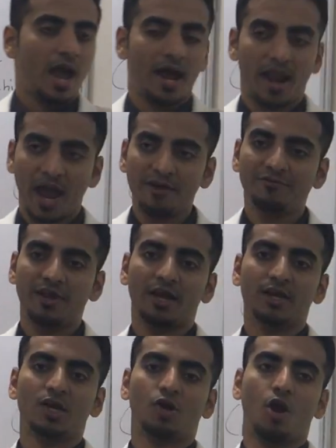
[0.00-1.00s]
And I have
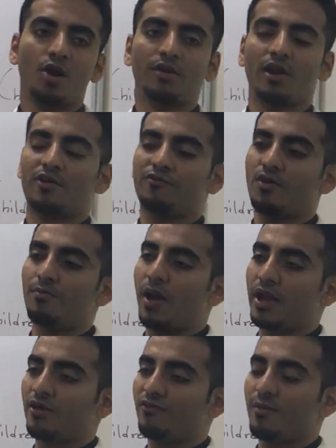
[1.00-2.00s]
taken a contract from
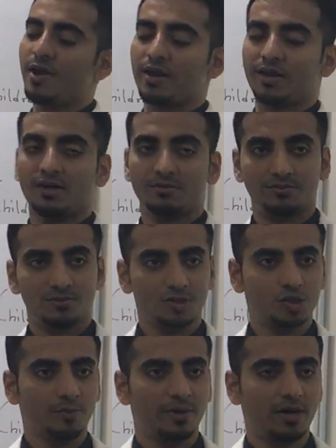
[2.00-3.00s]
Bank of America
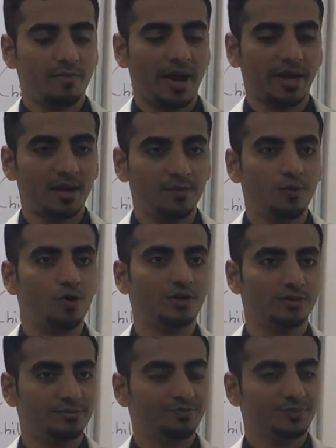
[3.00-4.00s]
to build a banking
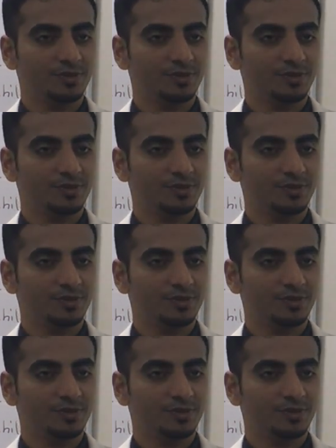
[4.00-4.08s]
portal.